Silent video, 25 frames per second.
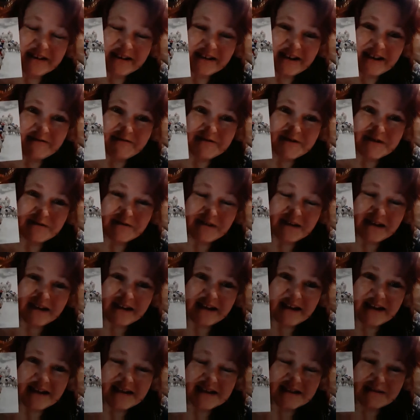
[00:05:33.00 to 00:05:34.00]
enough to at
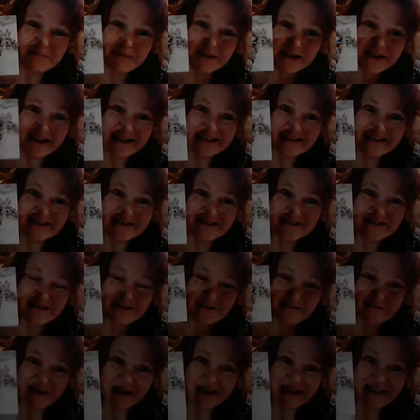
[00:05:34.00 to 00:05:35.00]
least begin
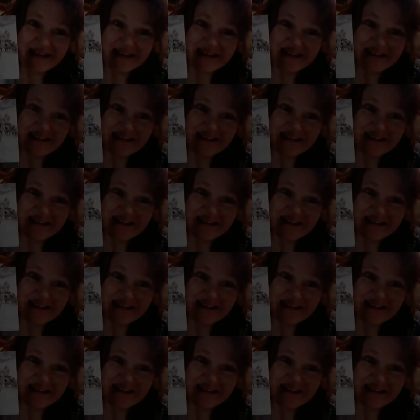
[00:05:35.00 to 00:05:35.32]
to make